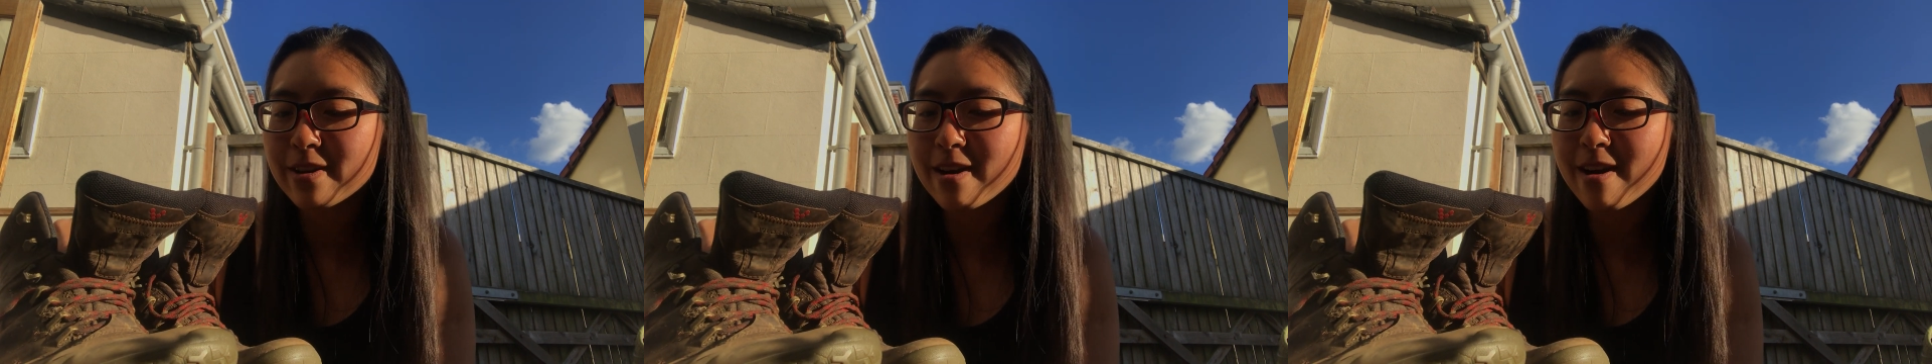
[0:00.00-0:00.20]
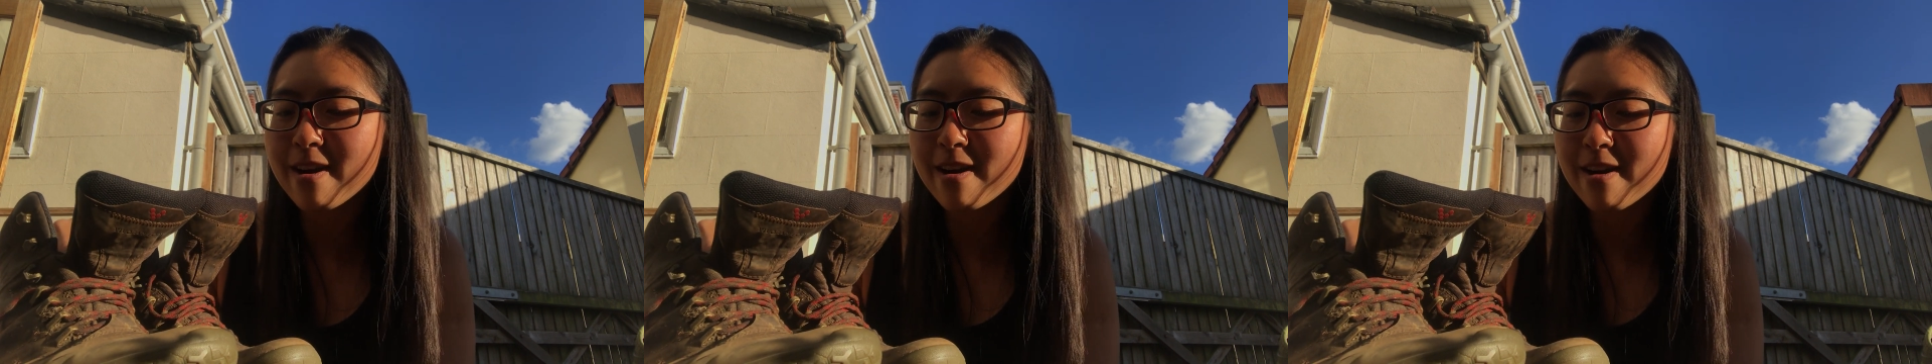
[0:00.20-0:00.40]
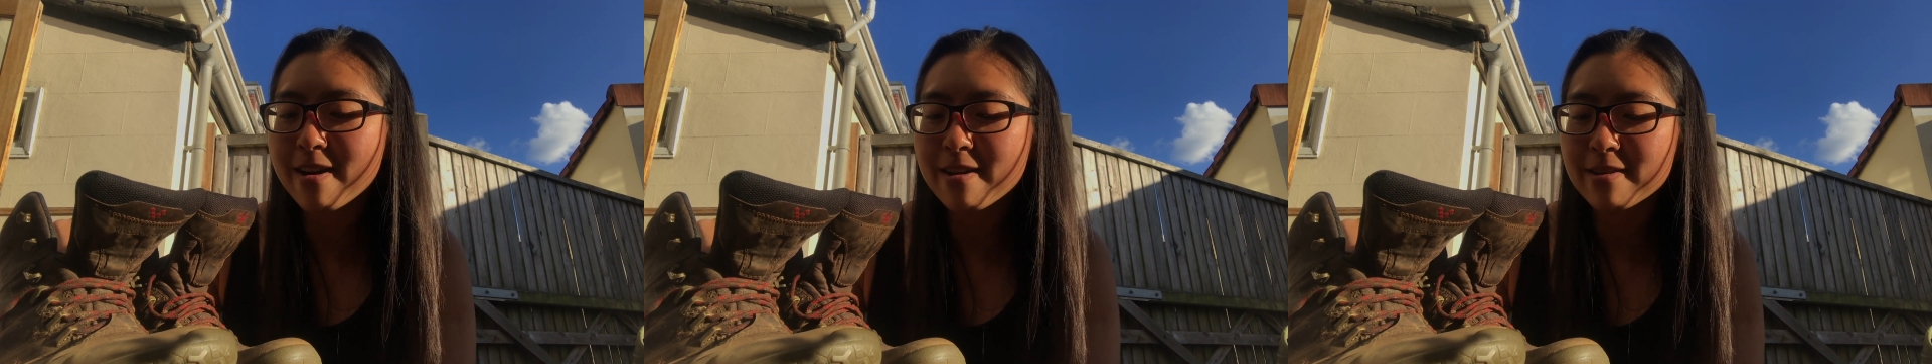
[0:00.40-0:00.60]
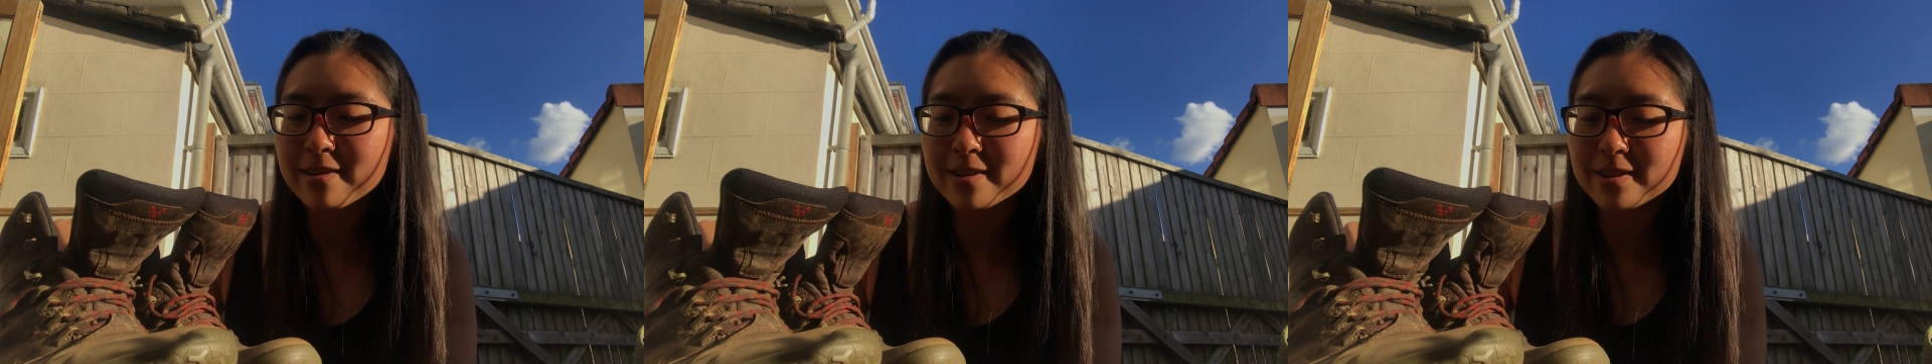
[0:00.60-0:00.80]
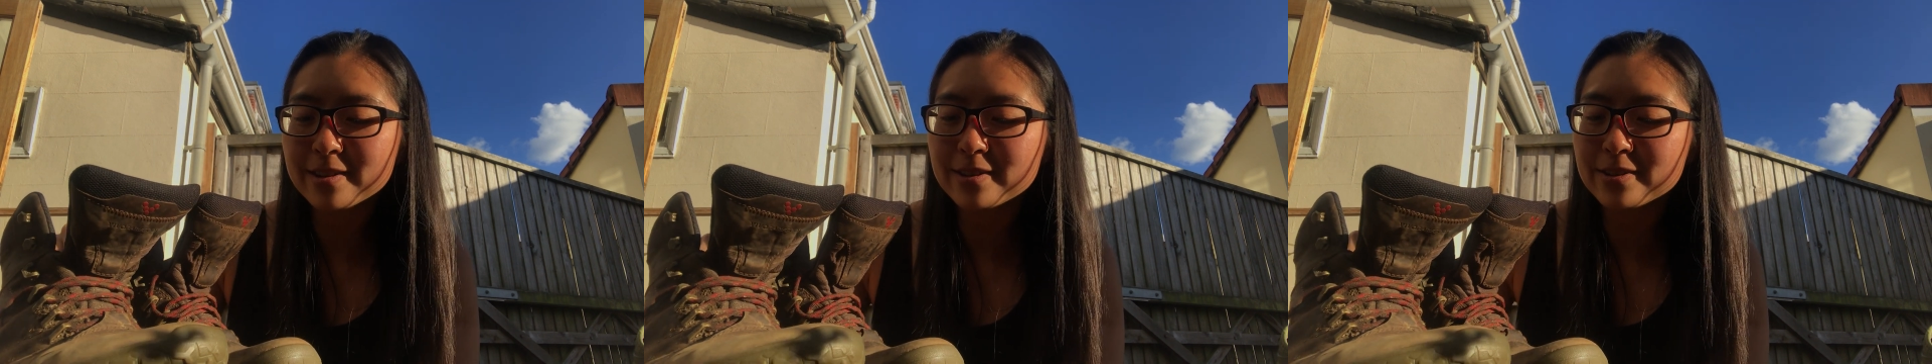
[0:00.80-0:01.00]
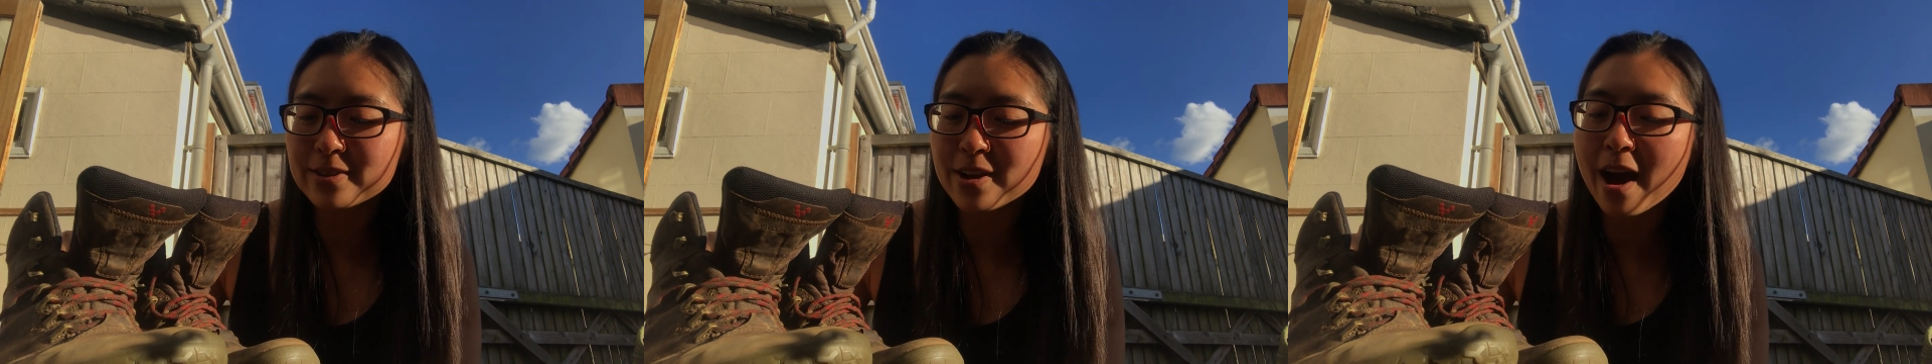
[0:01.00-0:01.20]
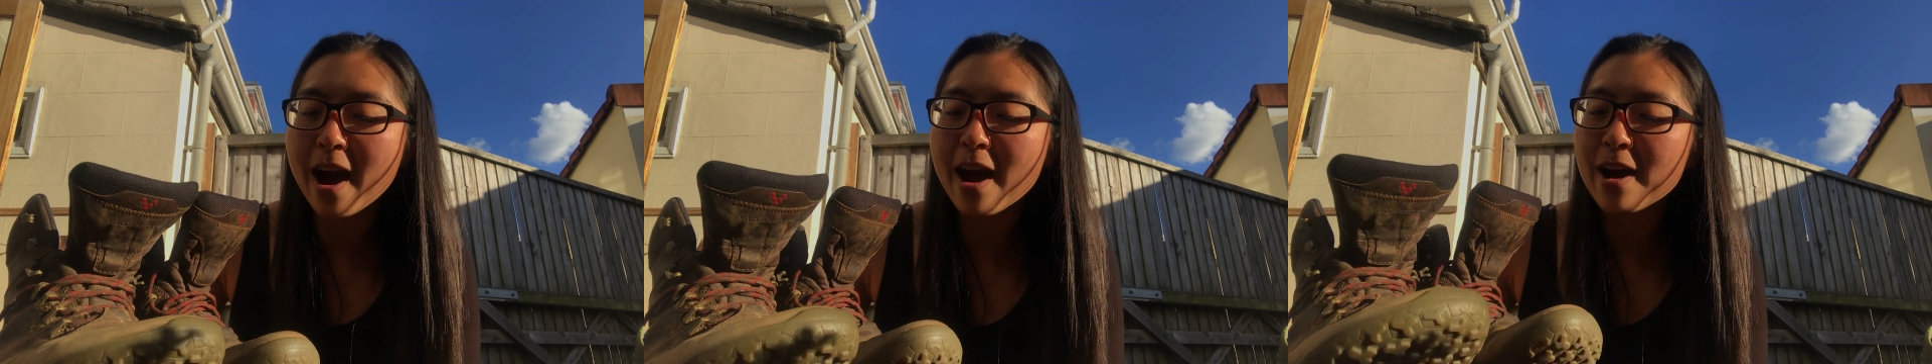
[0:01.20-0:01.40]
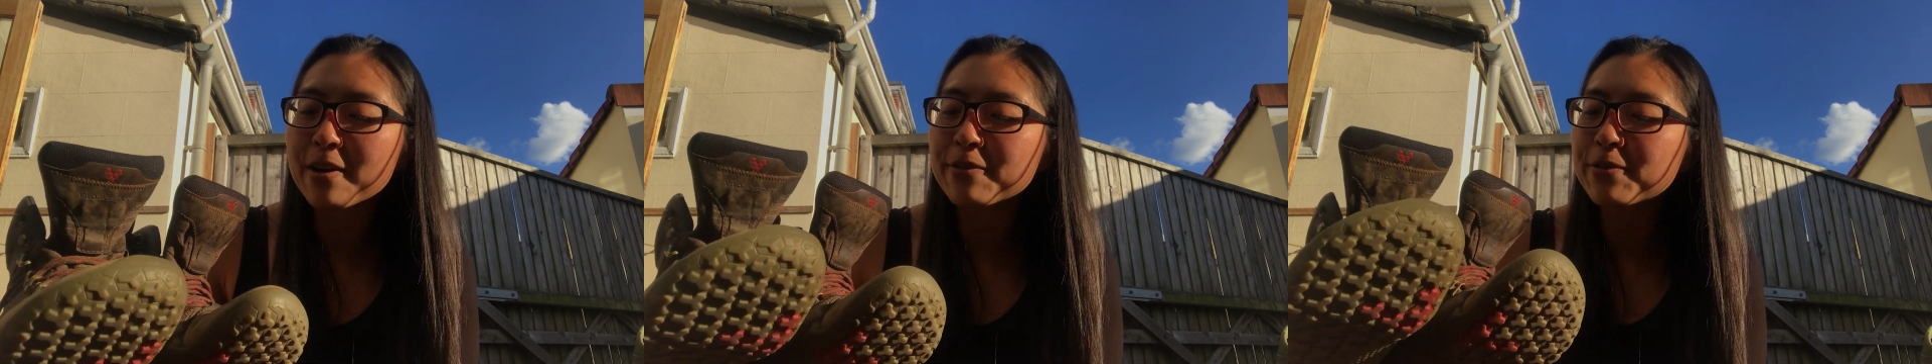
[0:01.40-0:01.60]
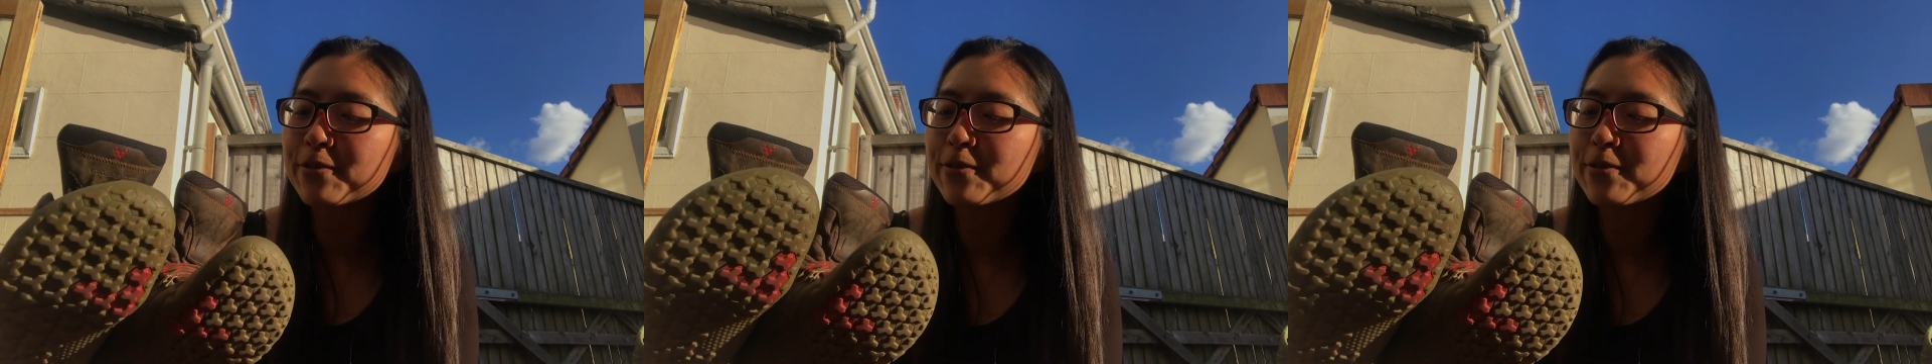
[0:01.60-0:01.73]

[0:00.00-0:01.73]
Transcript: have